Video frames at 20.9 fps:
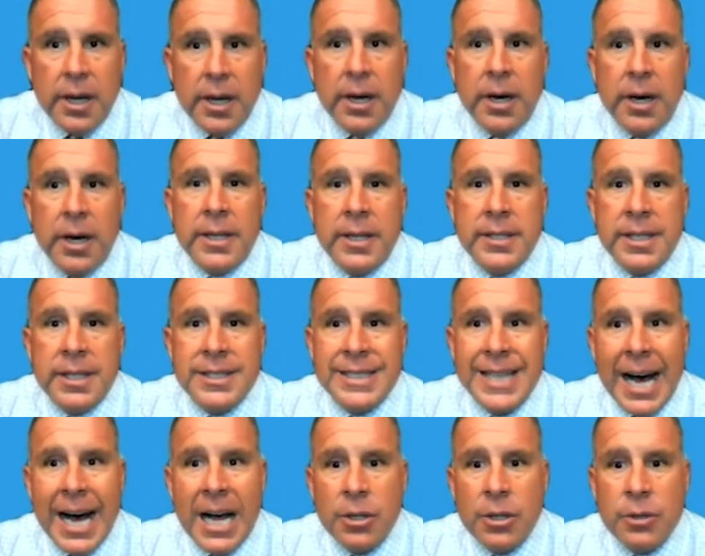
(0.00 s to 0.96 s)
and does
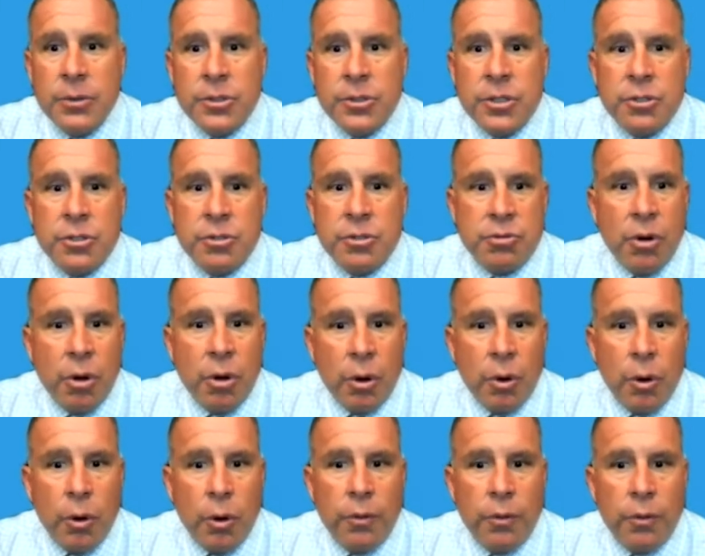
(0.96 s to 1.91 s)
not lose
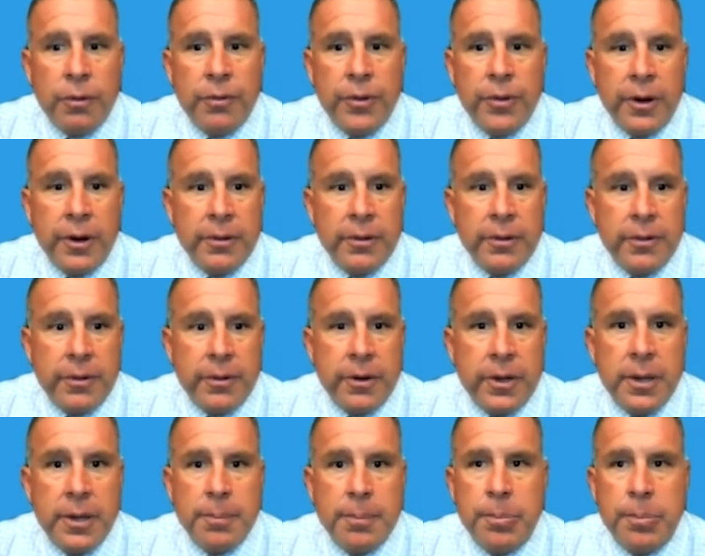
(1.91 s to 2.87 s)
control over very,
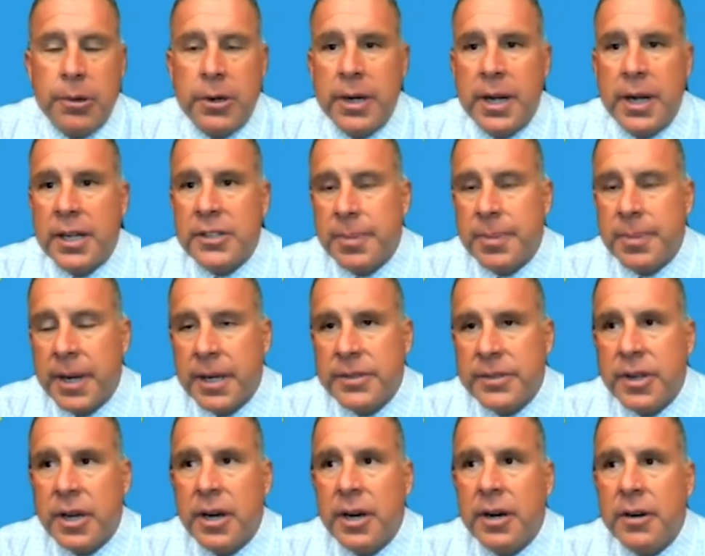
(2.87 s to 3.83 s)
very important
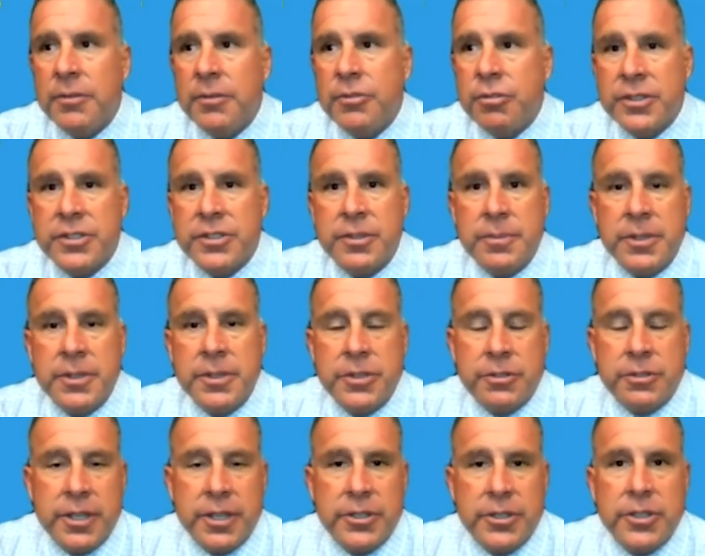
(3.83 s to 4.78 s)
aspects of trust
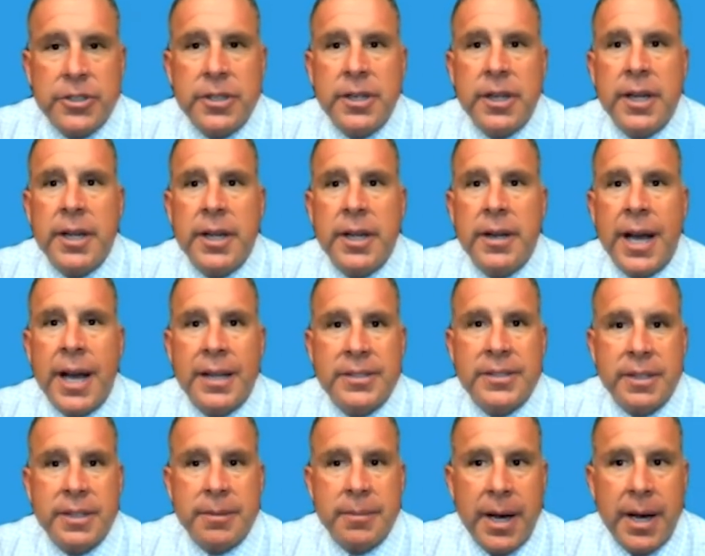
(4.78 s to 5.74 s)
administration and
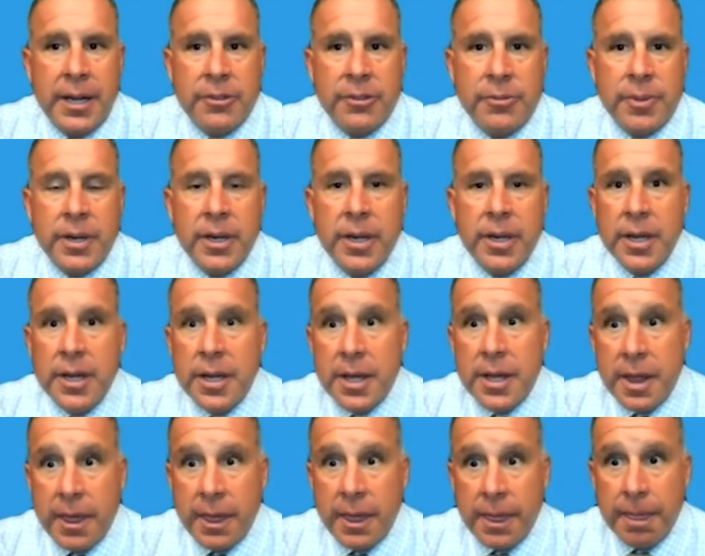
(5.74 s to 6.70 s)
asset management
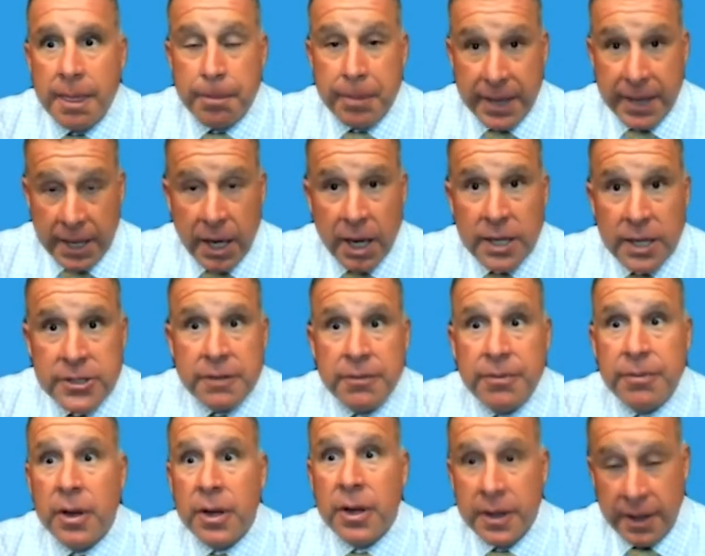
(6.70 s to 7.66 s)
because
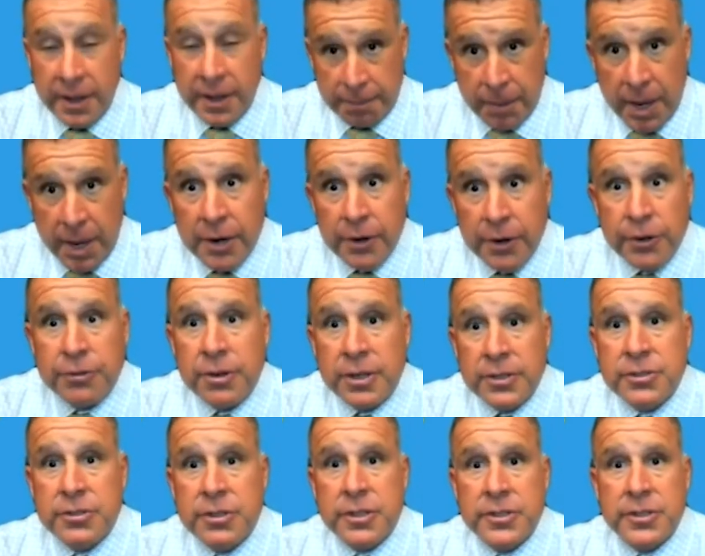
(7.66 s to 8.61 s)
of the modern
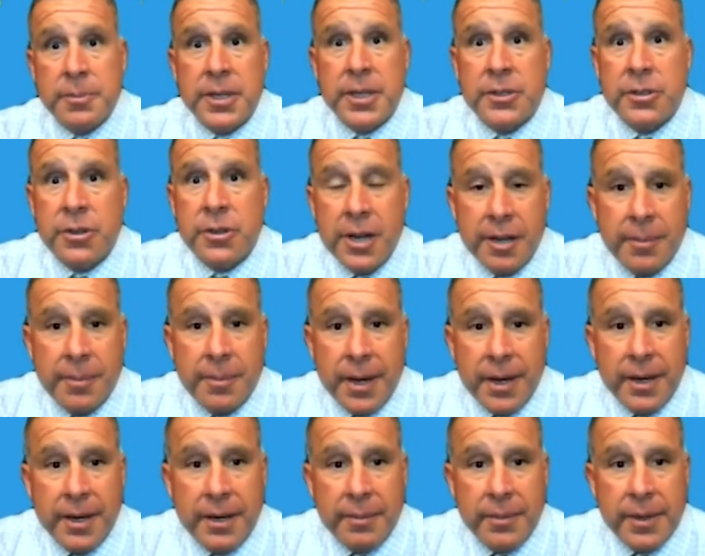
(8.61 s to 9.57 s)
trust laws I'm going to talk
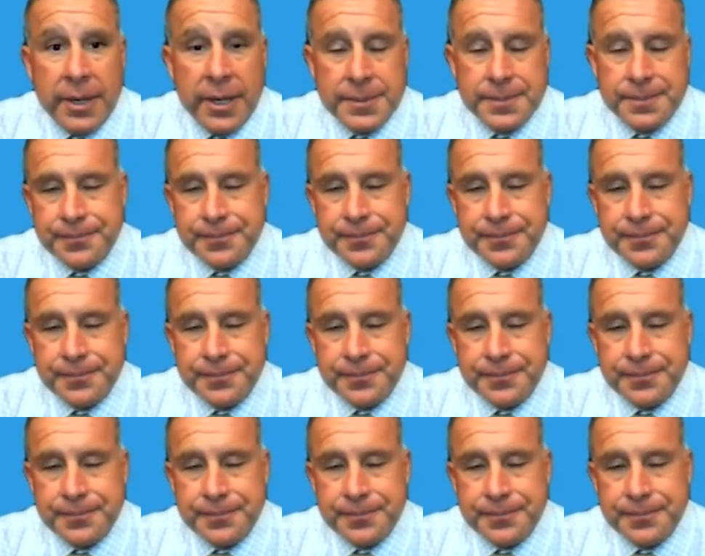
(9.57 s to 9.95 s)
about in a minute.